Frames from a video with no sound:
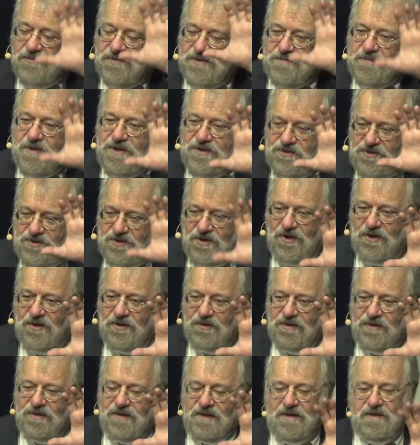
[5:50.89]
who was much
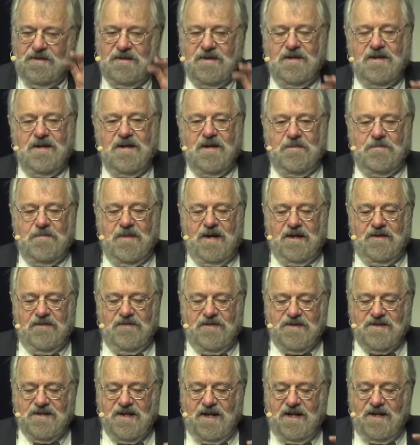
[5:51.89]
taller than men of
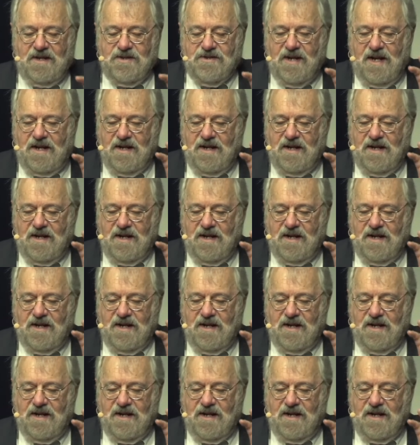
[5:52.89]
his age.